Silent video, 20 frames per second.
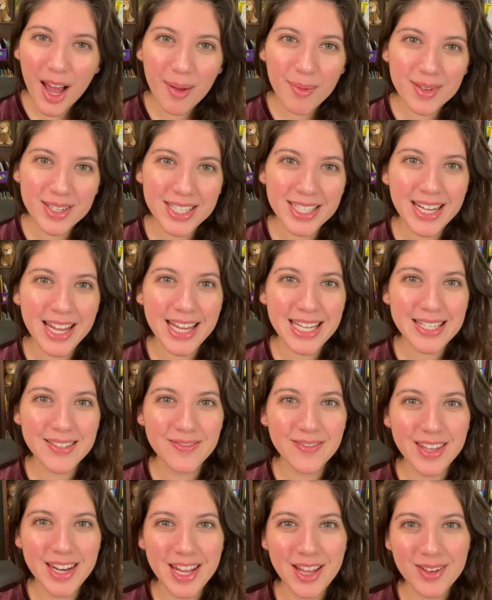Today's
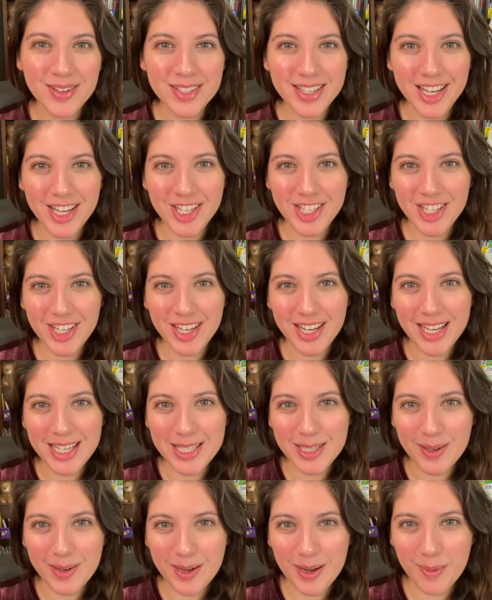video session is
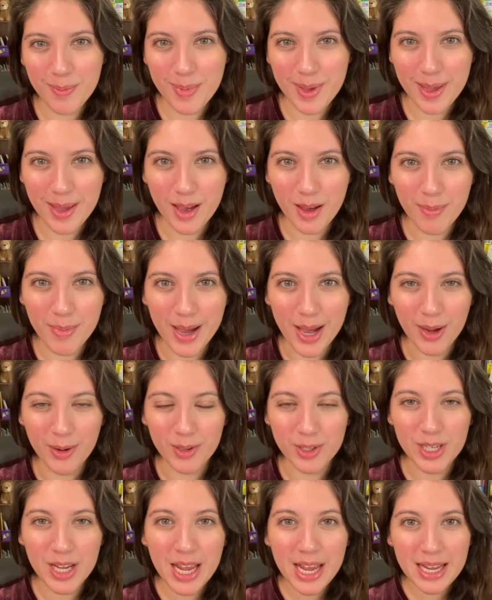going to be
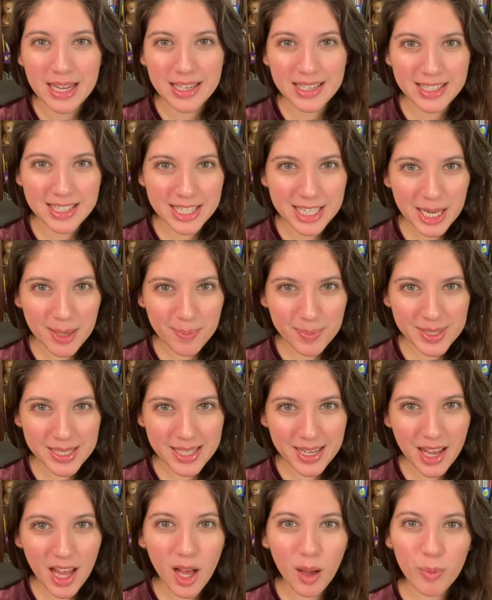about tips to
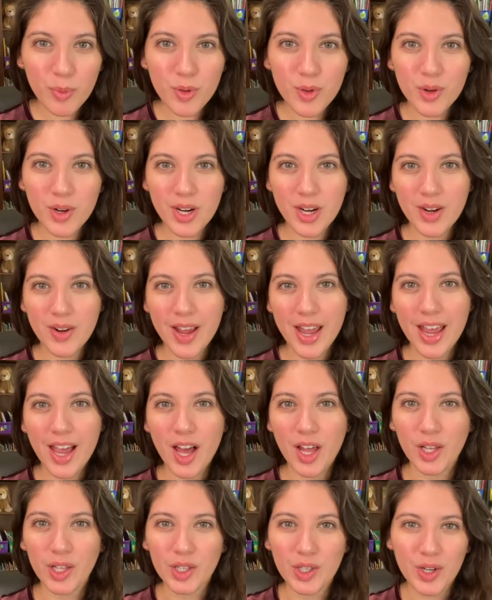help you create a
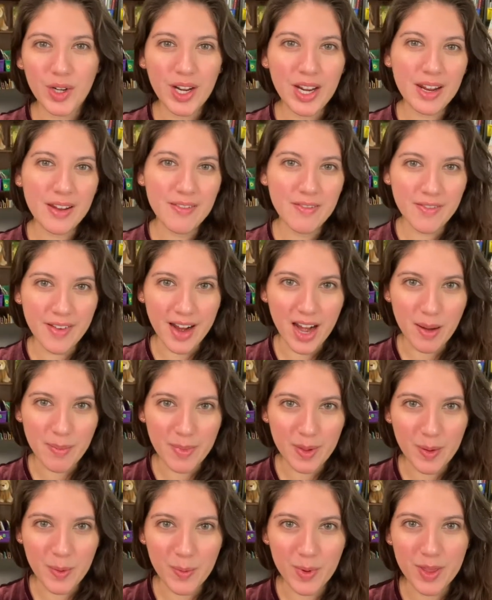learning
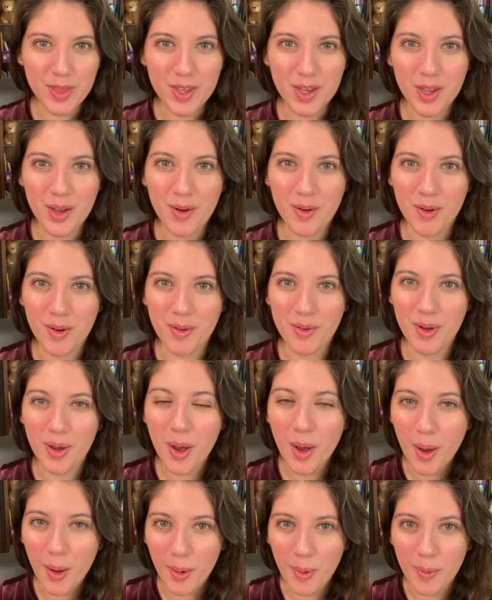environment within your own
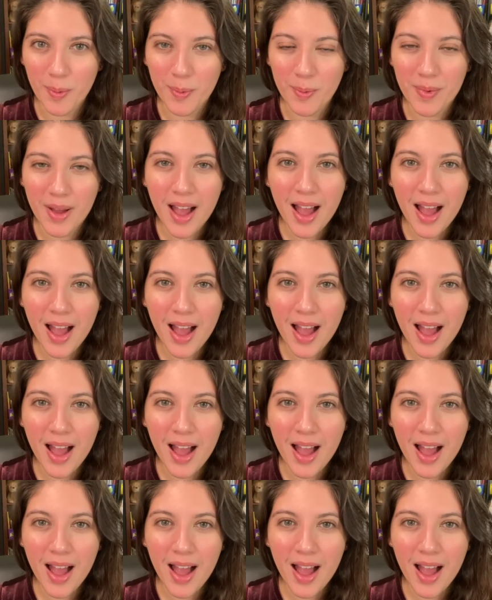home.